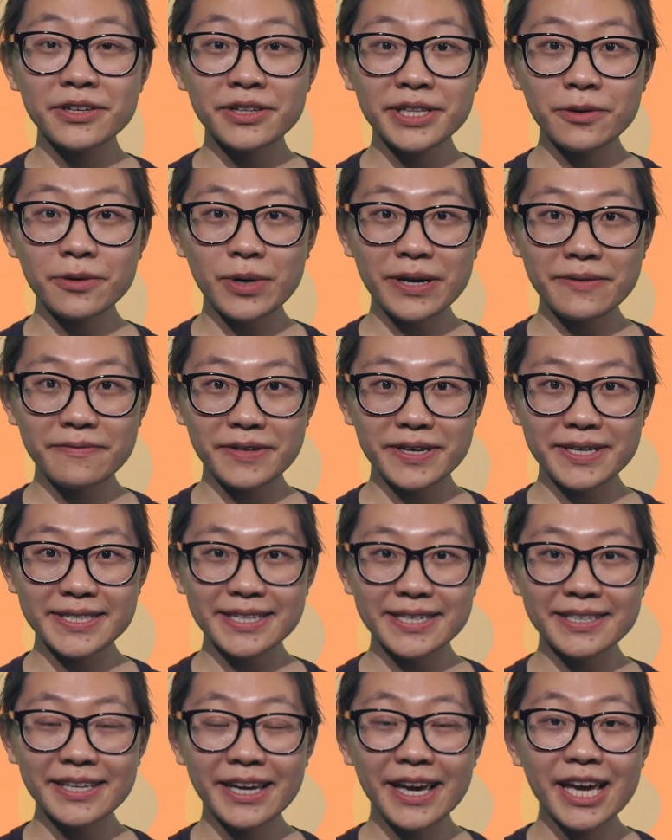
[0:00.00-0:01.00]
only one
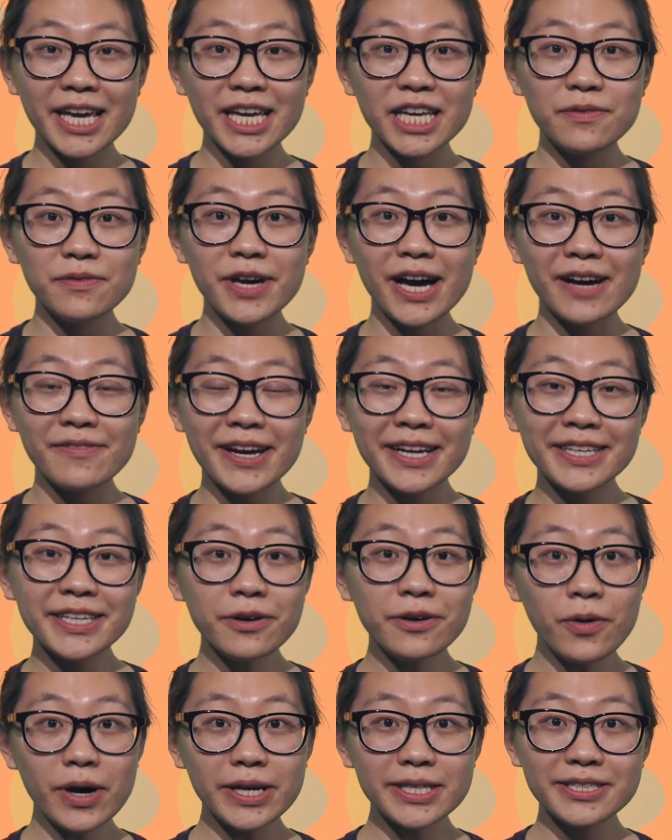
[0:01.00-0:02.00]
visit. If you have
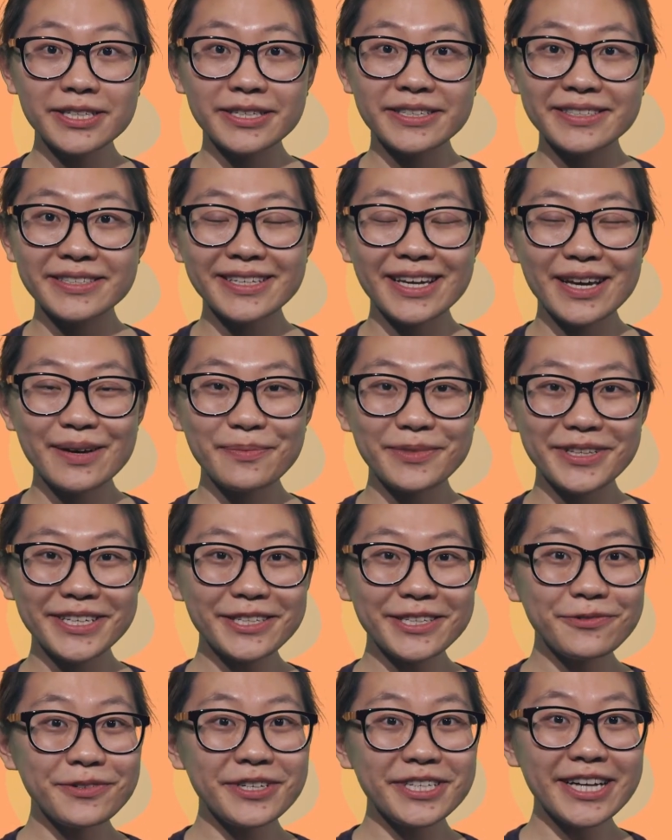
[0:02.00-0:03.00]
any questions,
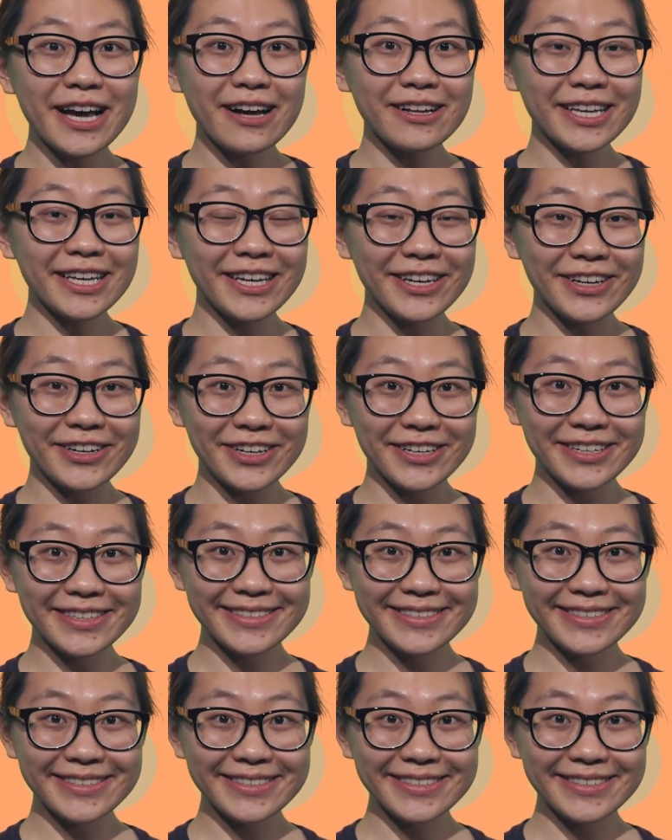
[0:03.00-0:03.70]
please reach out here.